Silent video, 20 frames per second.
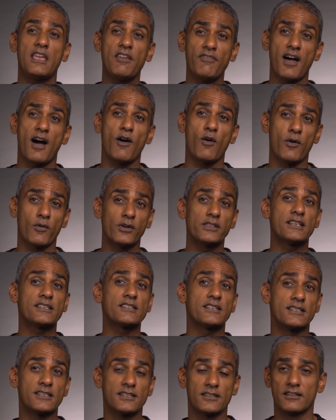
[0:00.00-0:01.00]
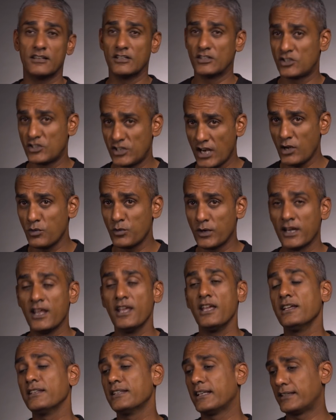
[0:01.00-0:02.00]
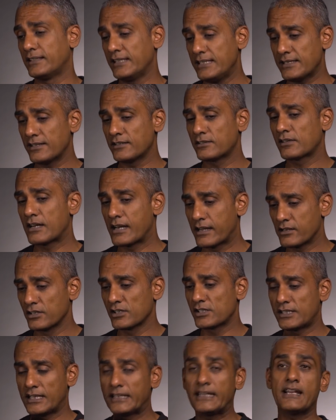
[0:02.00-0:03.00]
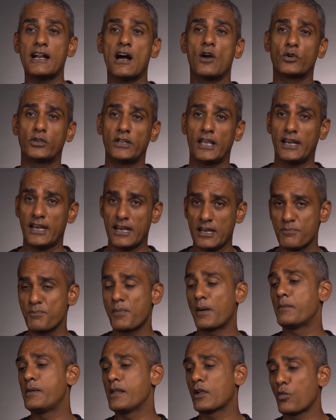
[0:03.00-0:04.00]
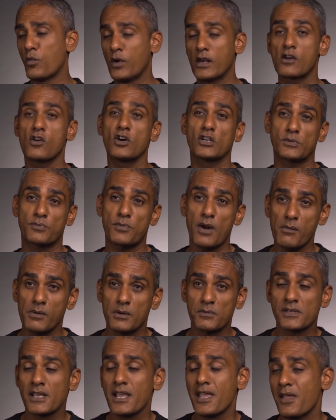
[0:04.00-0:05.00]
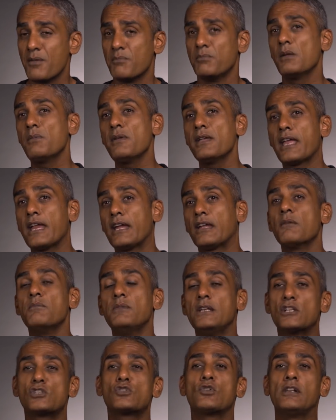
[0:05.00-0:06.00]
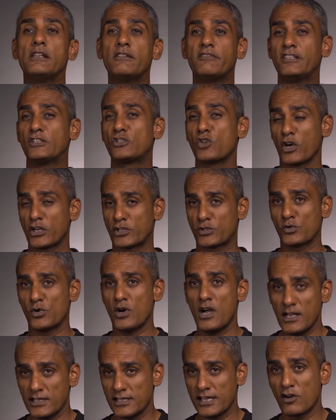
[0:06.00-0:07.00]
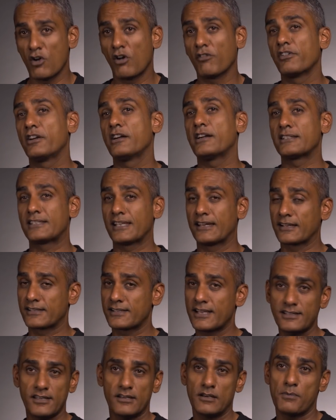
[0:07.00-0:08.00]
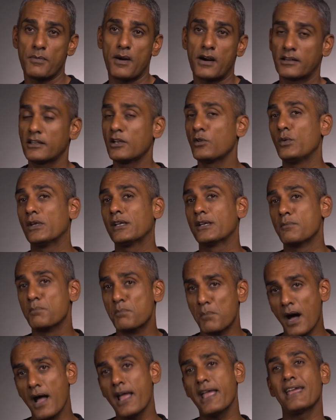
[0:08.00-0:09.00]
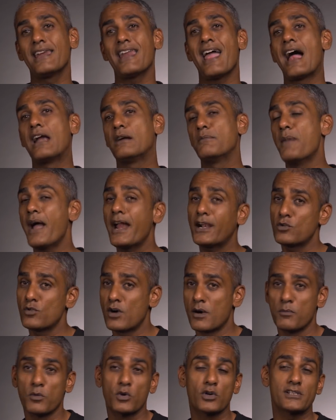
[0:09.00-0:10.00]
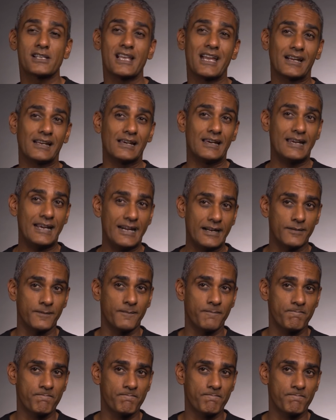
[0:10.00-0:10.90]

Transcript: If, however, this concern is genuine, that these clickers sitting out there in public will cause problems, maybe KTM needs to leave the choice to us and offer it as an accessory part that we can buy and add back to our motorcycle later.